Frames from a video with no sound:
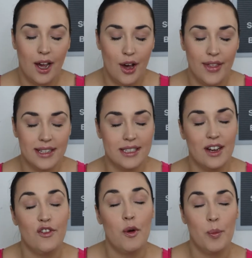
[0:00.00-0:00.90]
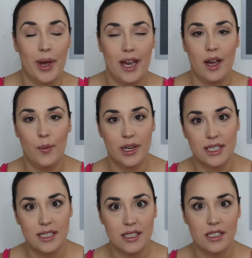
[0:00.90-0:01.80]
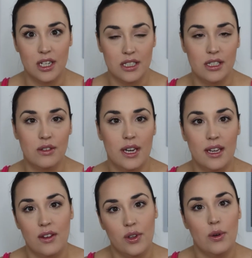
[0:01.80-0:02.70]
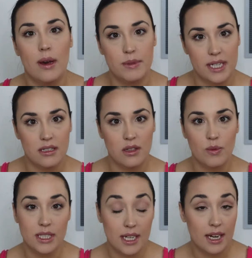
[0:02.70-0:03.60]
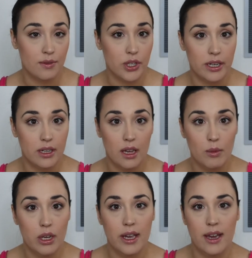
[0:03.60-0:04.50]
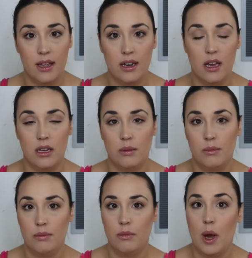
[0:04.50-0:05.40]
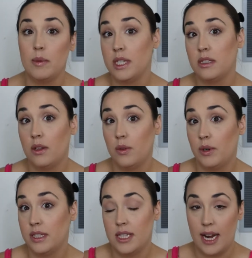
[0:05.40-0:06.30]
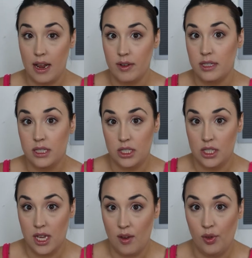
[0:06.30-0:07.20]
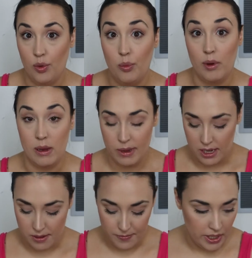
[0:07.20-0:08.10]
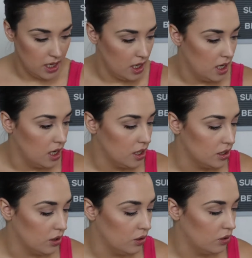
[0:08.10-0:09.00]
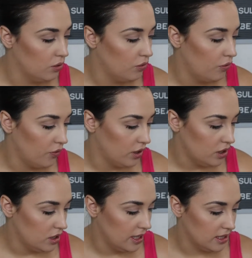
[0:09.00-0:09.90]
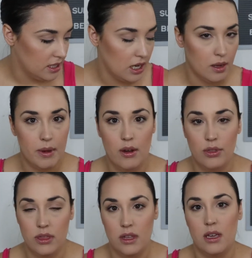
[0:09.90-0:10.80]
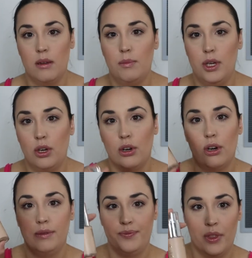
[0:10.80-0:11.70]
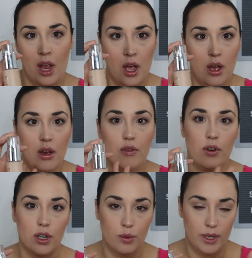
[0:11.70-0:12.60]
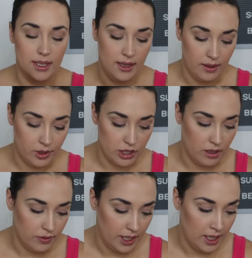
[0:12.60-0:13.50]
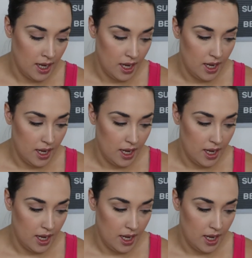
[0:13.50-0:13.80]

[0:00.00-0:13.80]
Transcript: all that stuff, but I wanted to talk to you and give you updates on the ones that I have tried on camera and um, updates on the ones that I haven't, just to give you my opinion. So first, let's talk about the Pur 4-in-1 Love Your Selfie.